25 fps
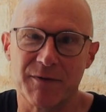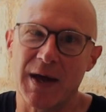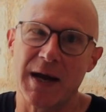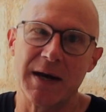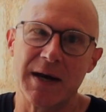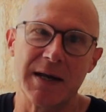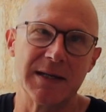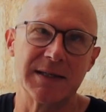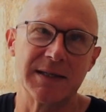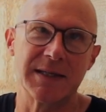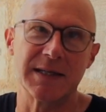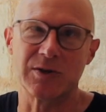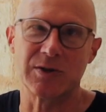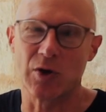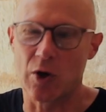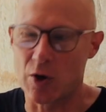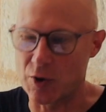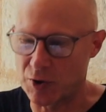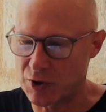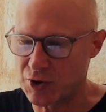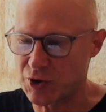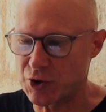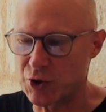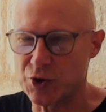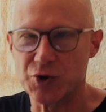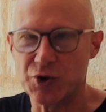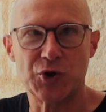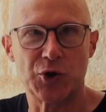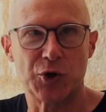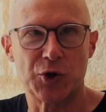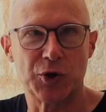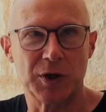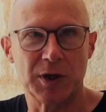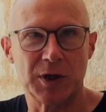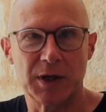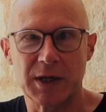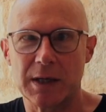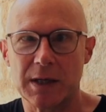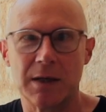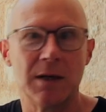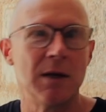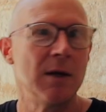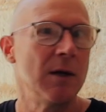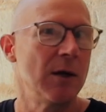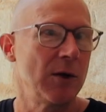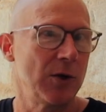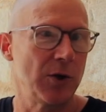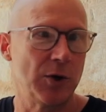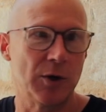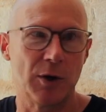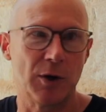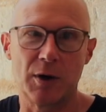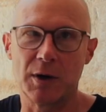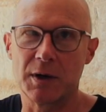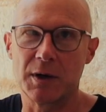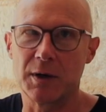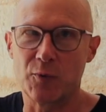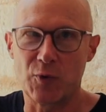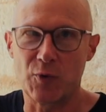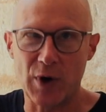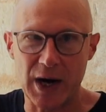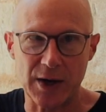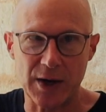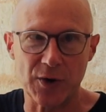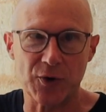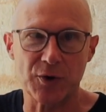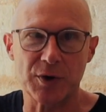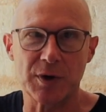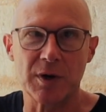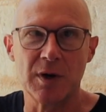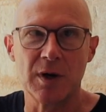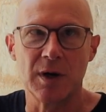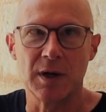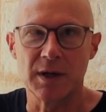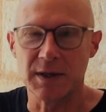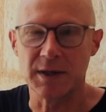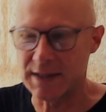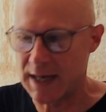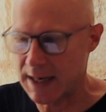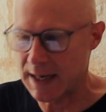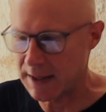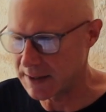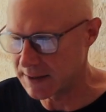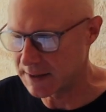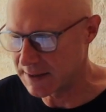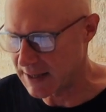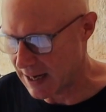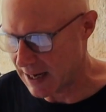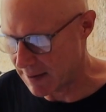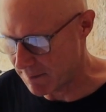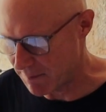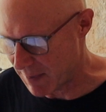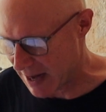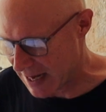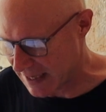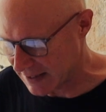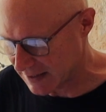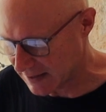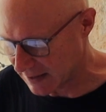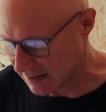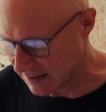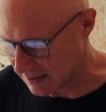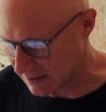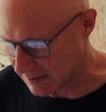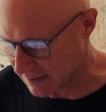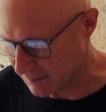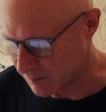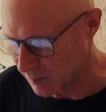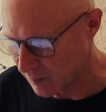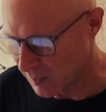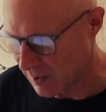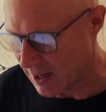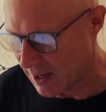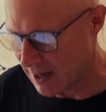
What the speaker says: That is, as long as you're journaling, on a regular day-to-day basis.